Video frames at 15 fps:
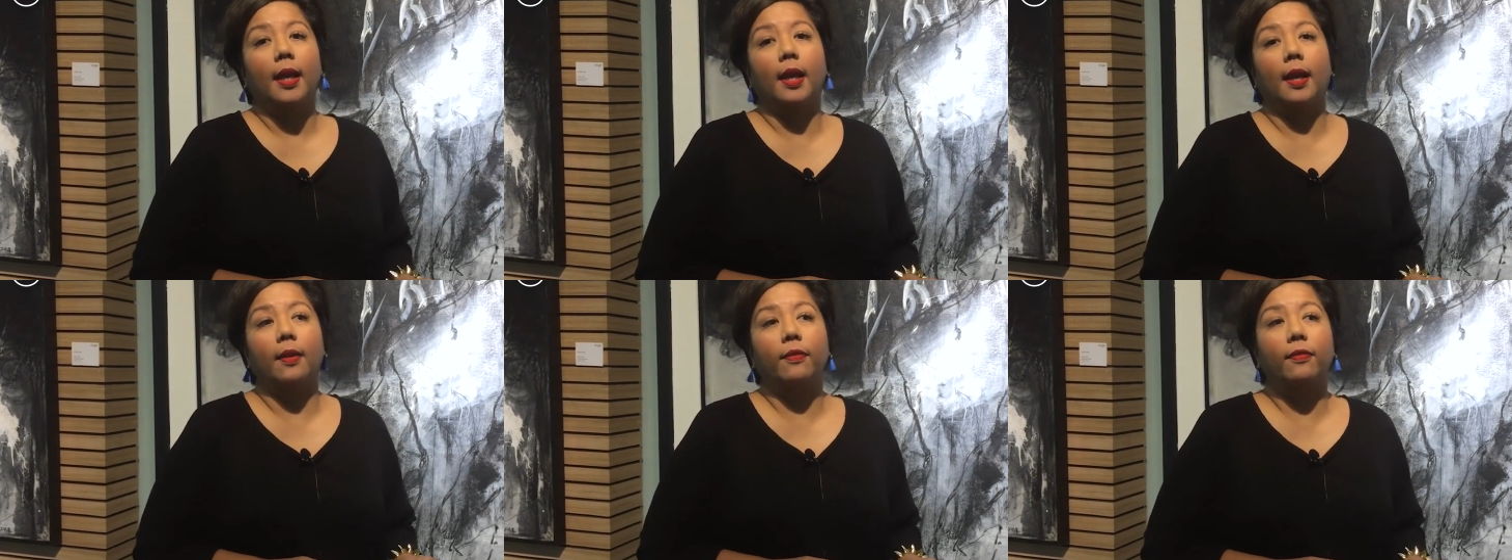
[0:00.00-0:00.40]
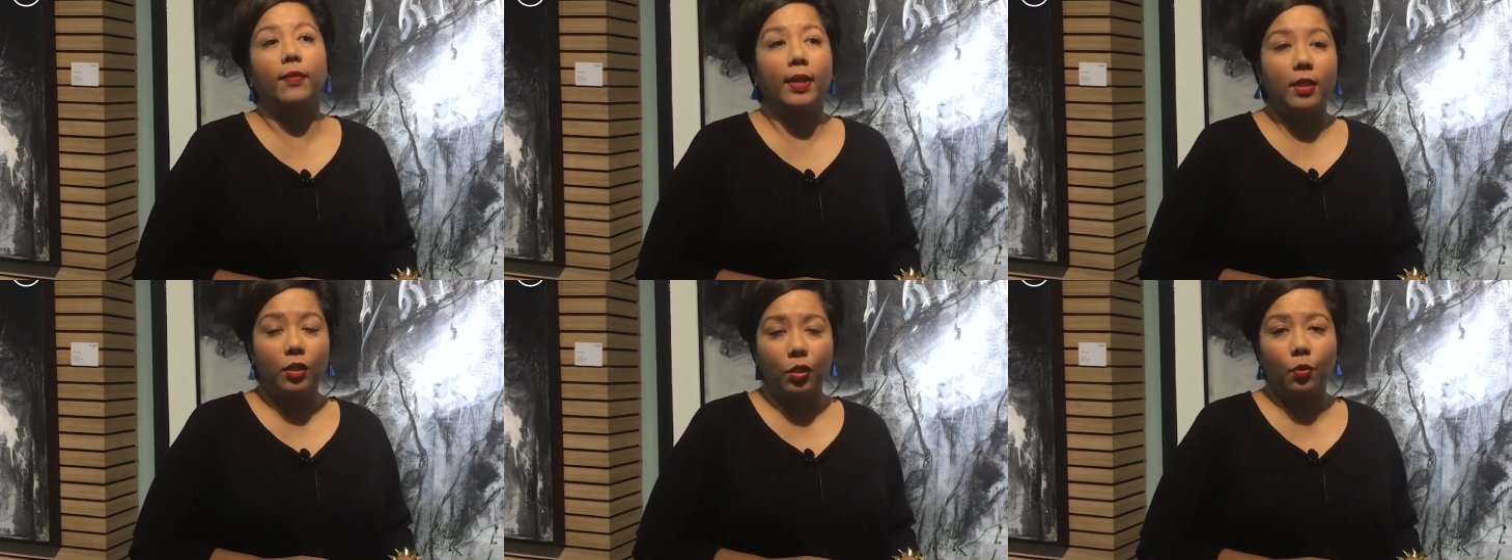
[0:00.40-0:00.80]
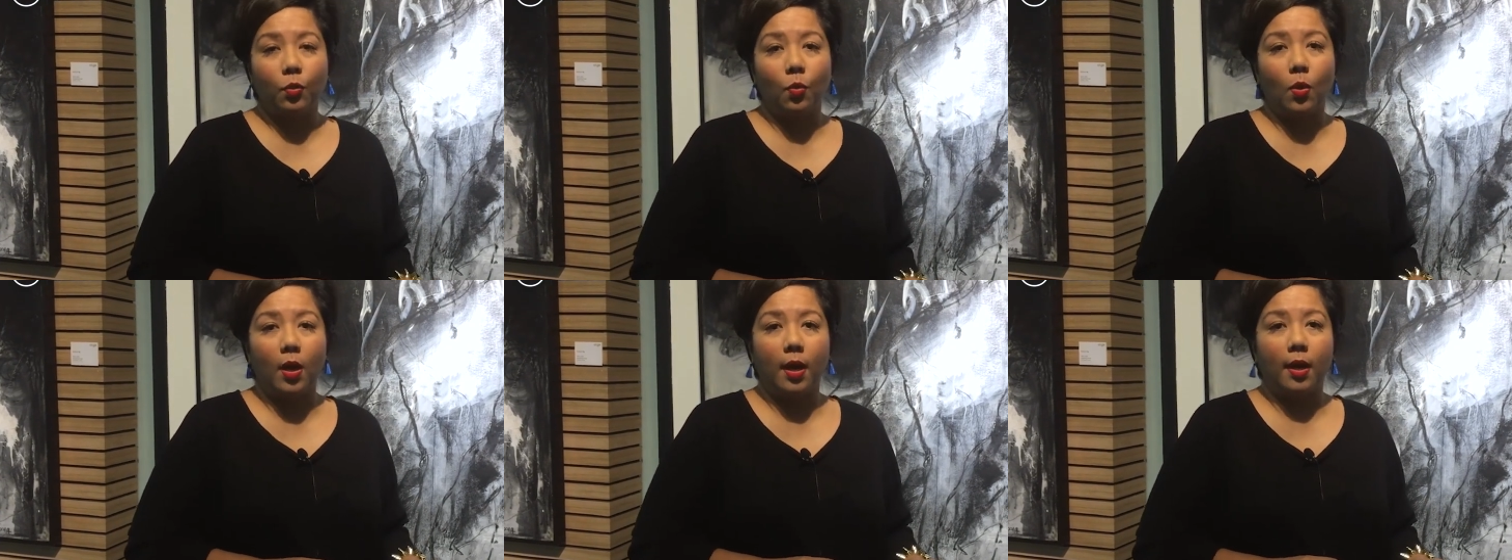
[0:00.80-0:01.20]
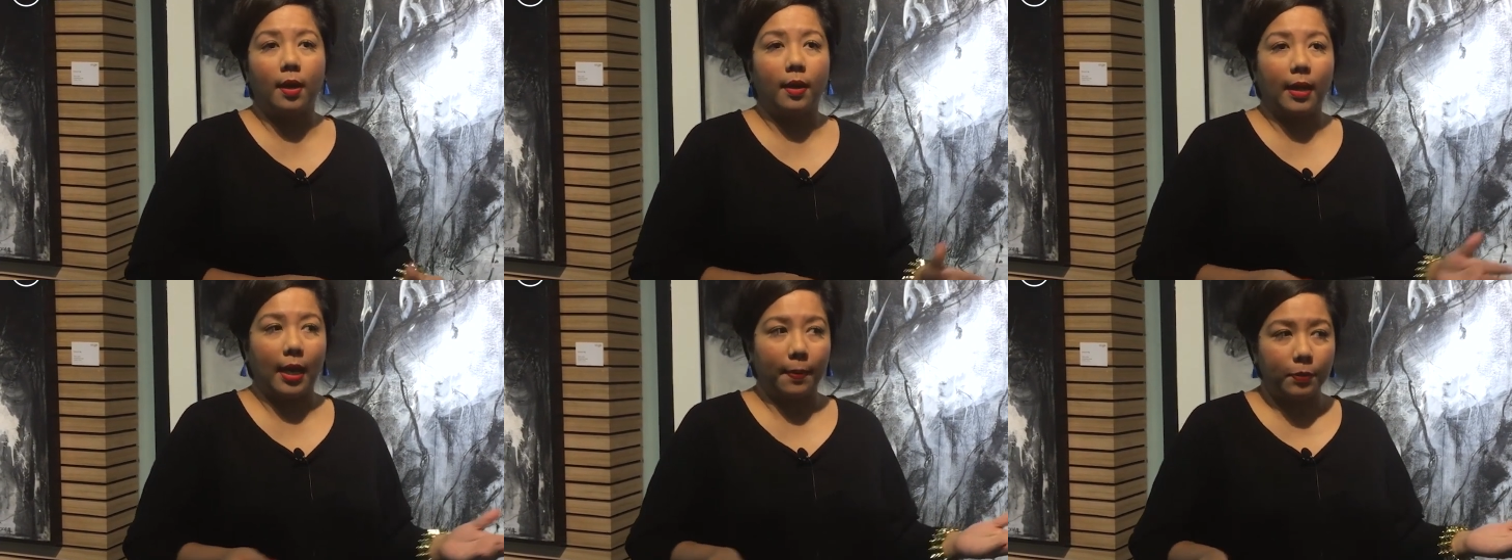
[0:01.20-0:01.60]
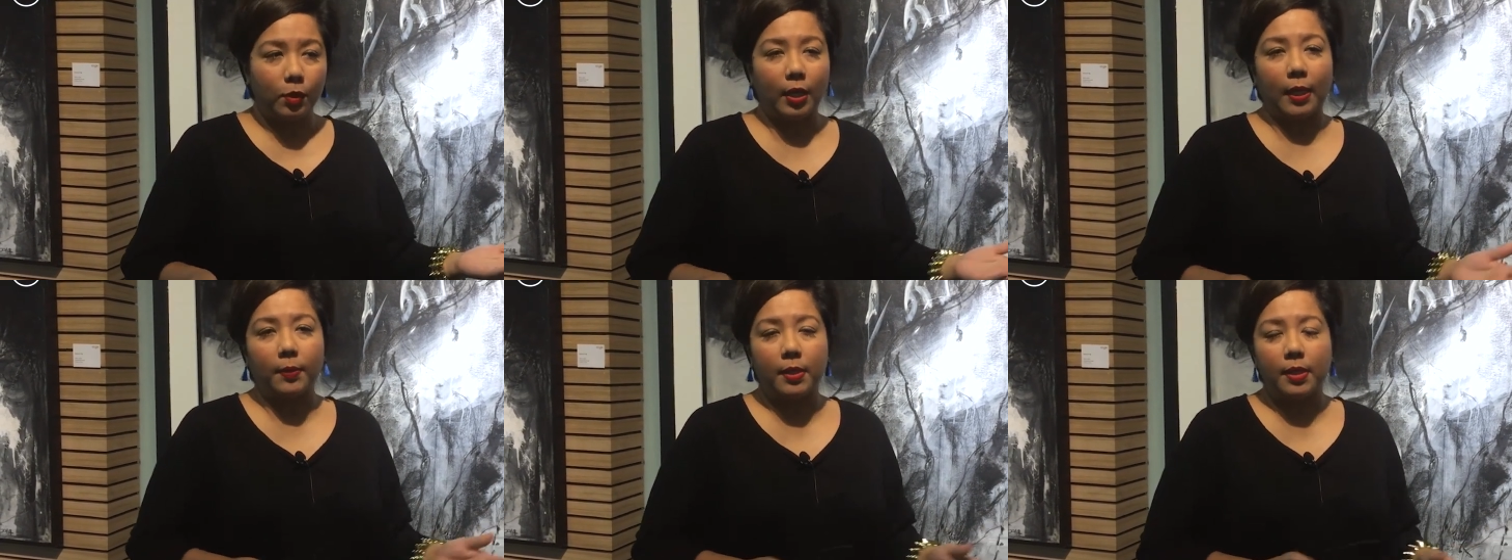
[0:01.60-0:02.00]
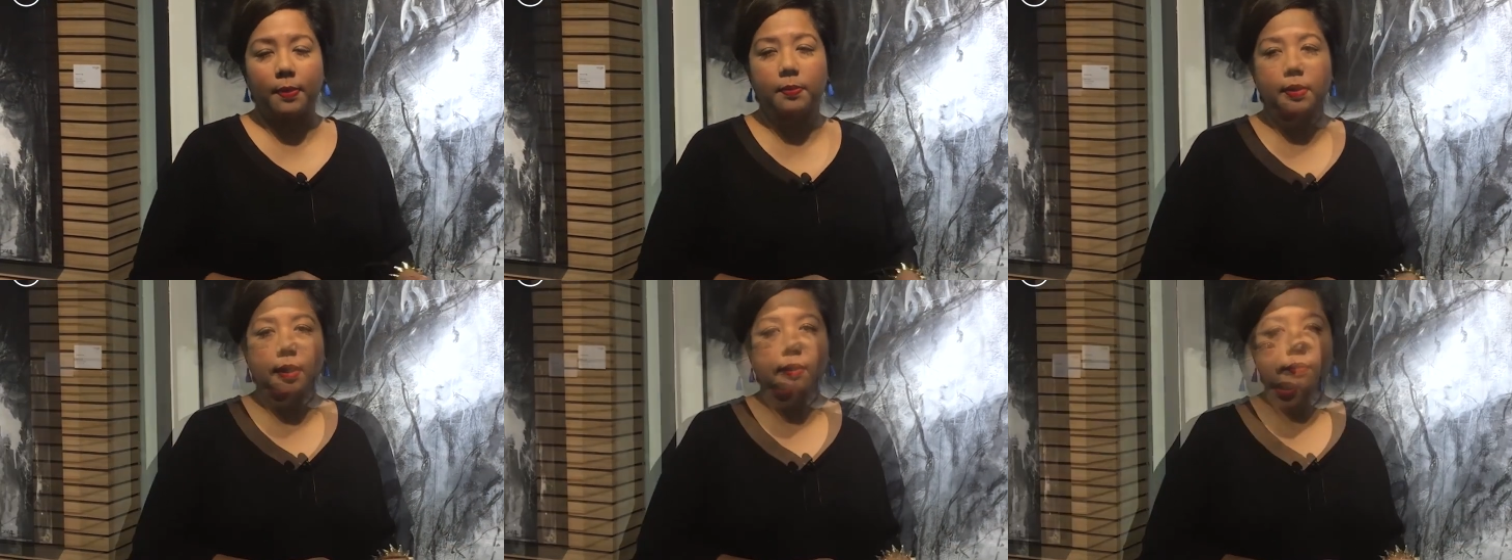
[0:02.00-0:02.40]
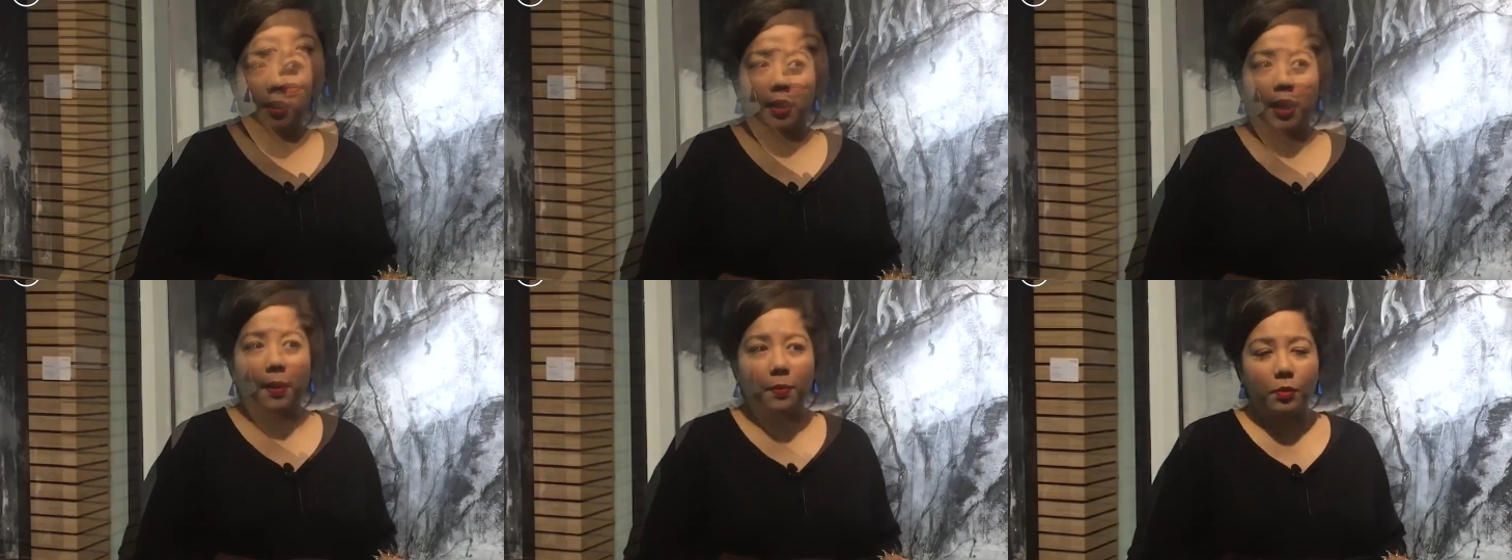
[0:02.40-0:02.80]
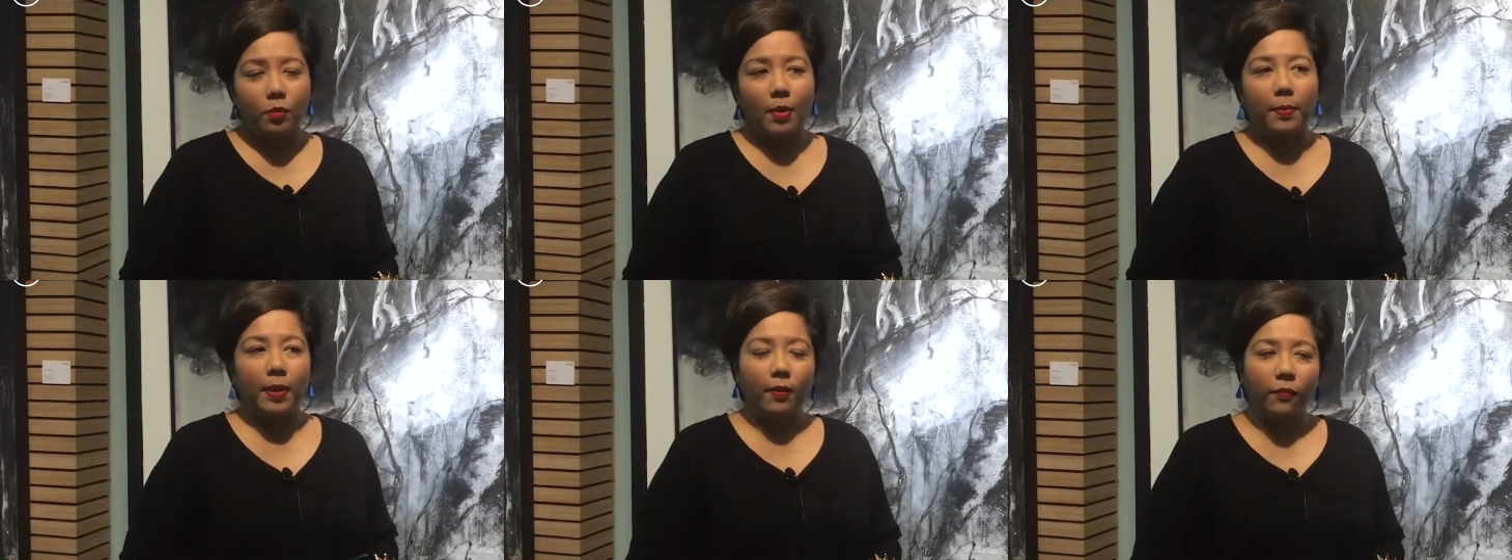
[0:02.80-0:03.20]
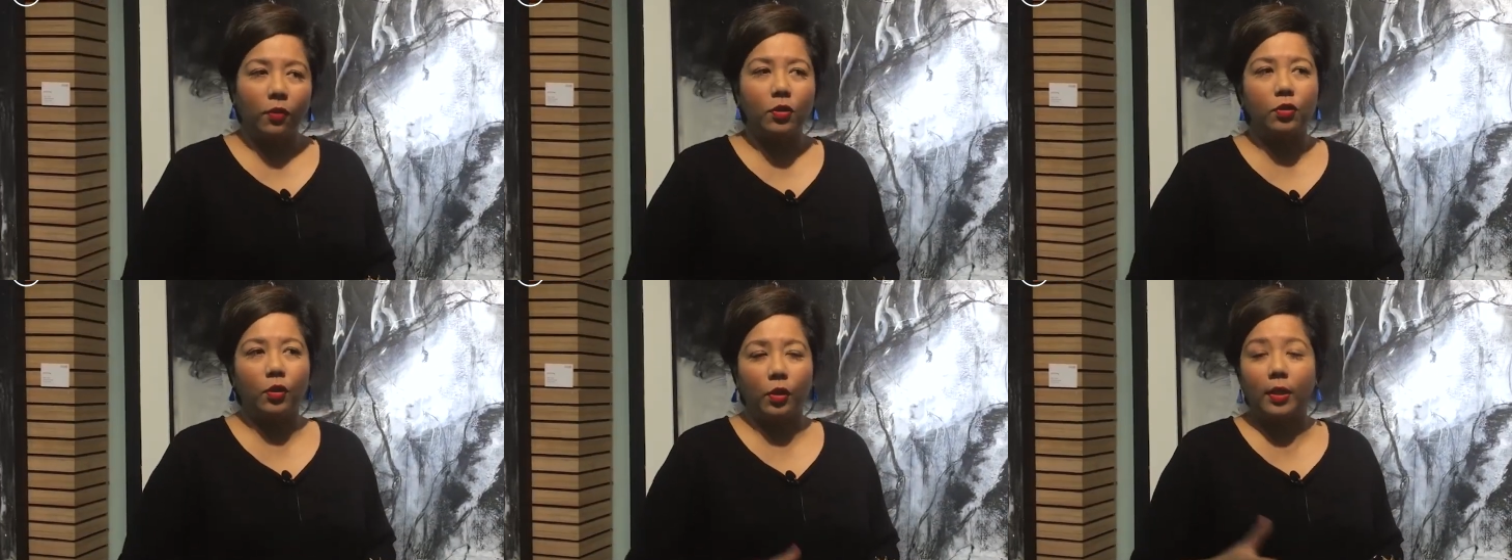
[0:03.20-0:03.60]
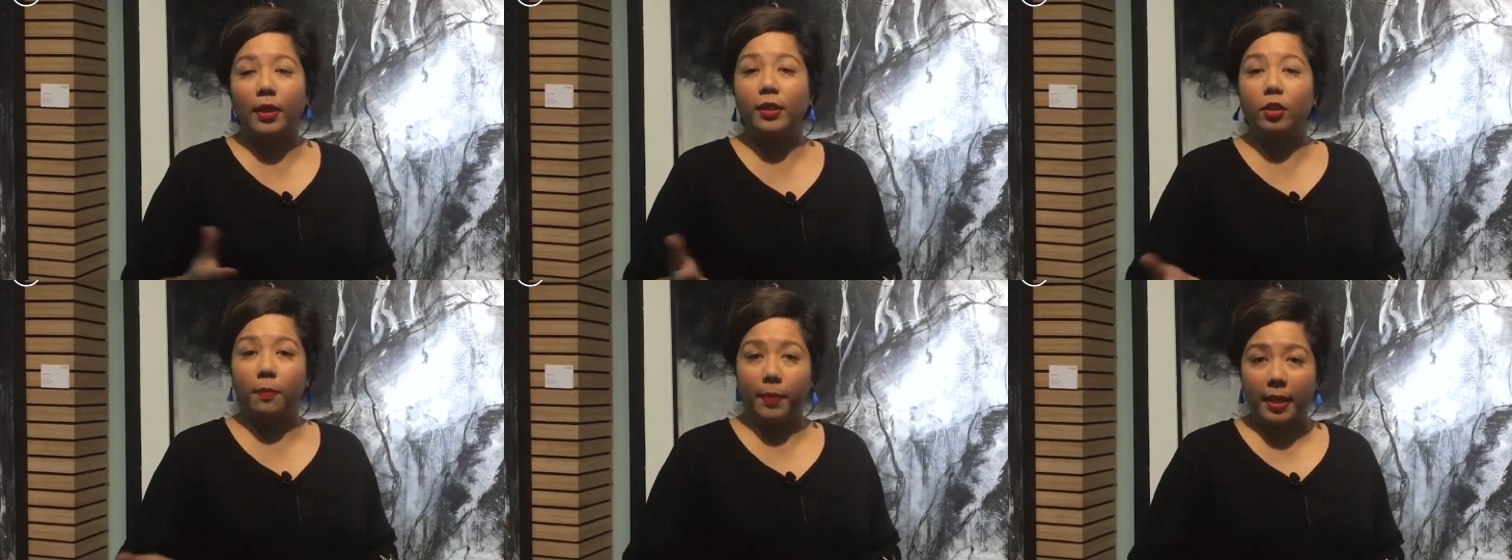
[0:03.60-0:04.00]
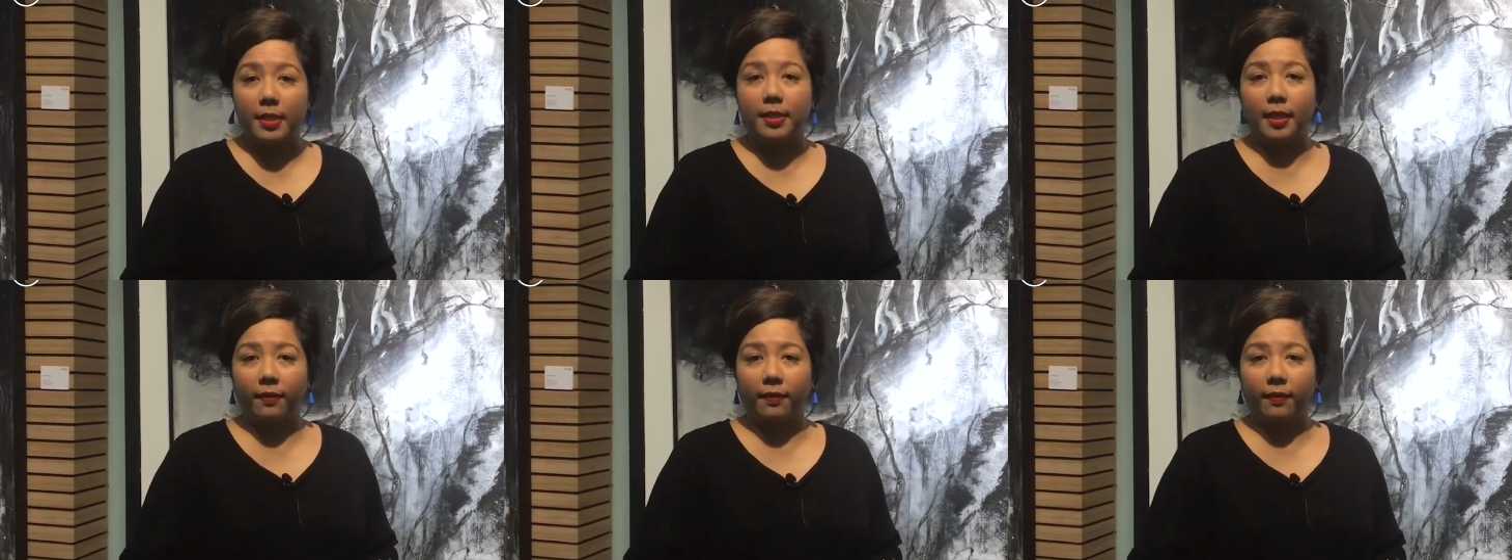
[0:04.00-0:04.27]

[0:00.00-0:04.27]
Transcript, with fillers: friends who are abstract artists themselves. Abstract, but of course you've got to learn your basic